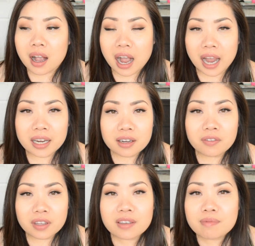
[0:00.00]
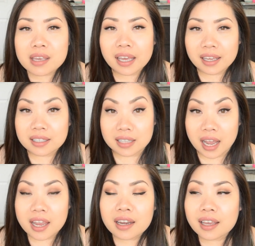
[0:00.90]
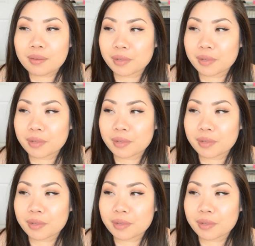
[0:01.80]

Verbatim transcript: kind of give me anxiety,